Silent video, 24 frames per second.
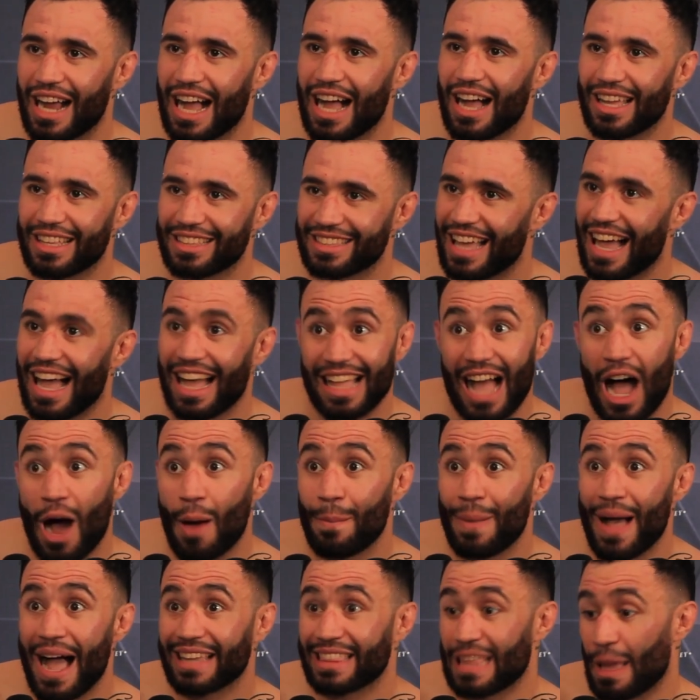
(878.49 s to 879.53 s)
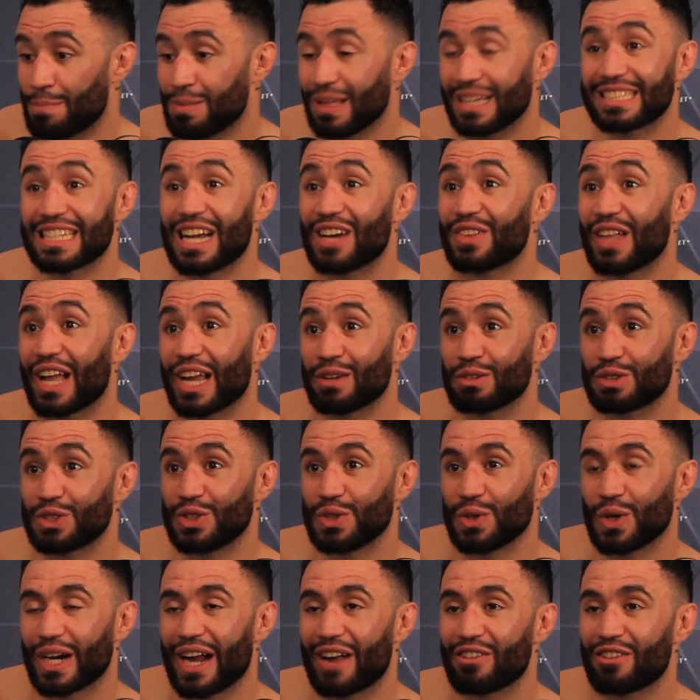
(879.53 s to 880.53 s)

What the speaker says: I'll pack that place out like it was New York.